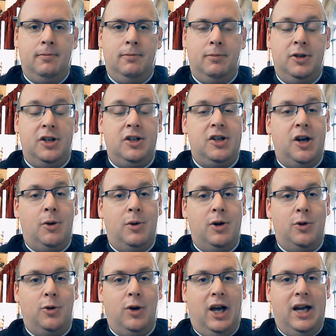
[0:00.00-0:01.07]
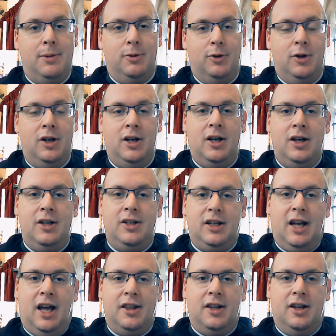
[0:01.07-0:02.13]
But until we're all able to
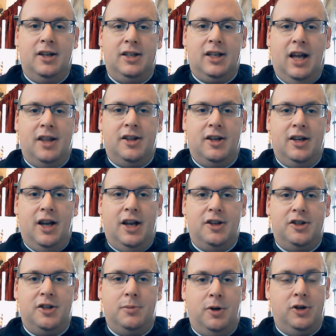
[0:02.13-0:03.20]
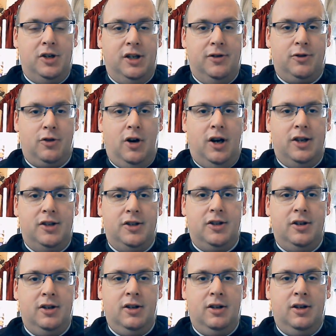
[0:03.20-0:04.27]
gather together as the body of Christ,
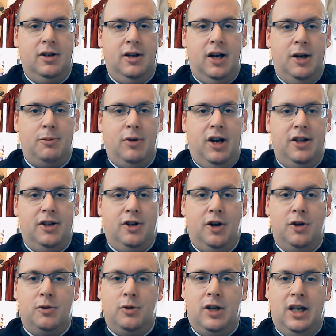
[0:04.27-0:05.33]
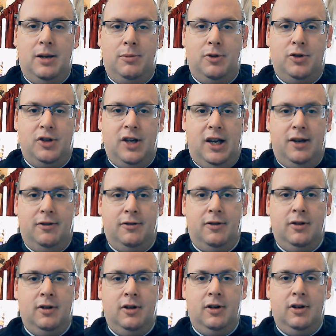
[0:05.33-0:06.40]
I pray that God will keep you safe
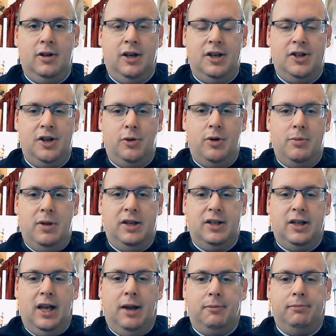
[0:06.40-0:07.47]
until we meet again.